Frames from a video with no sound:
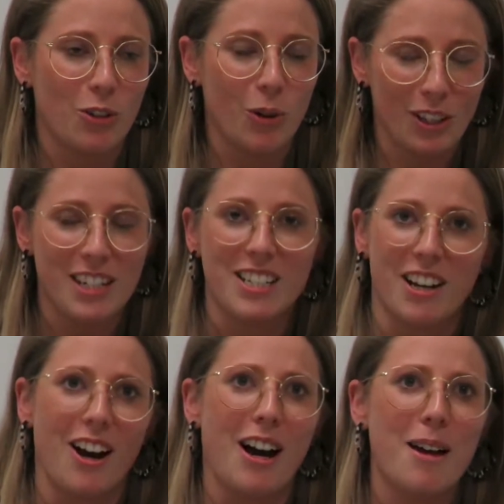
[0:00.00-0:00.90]
quality
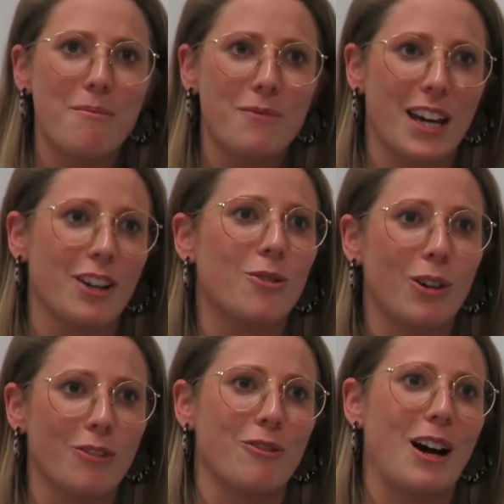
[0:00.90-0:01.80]
time, that
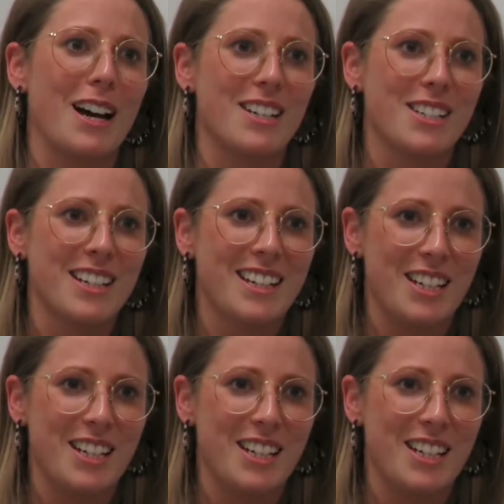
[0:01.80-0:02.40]
qualified